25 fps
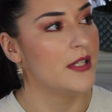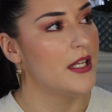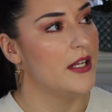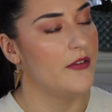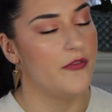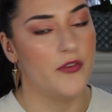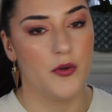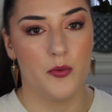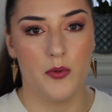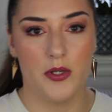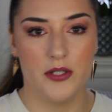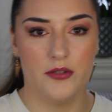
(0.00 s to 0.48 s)

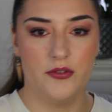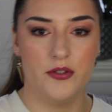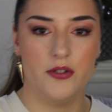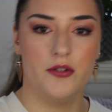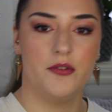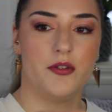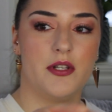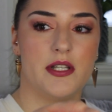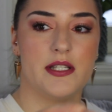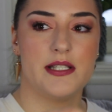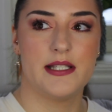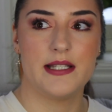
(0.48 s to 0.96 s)
If you want to,
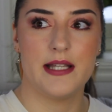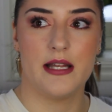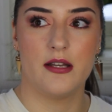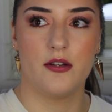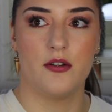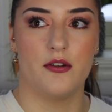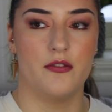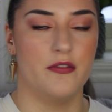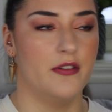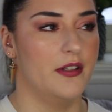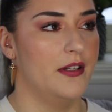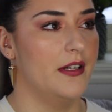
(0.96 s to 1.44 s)
you can
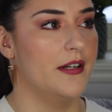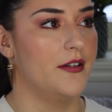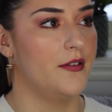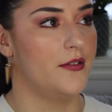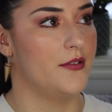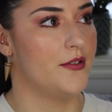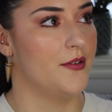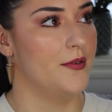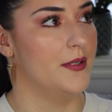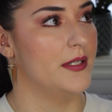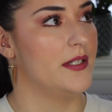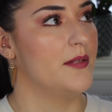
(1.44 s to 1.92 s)
stand over there
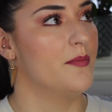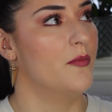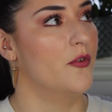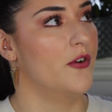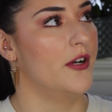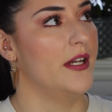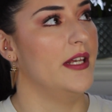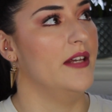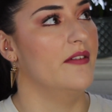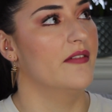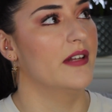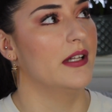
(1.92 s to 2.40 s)
so it's
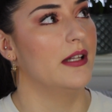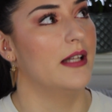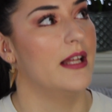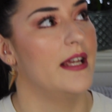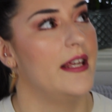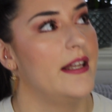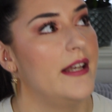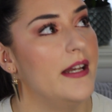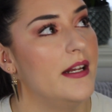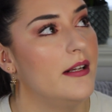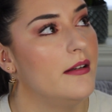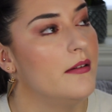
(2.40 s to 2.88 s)
more even
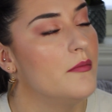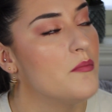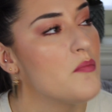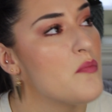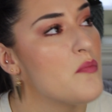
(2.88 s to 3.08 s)
lighting.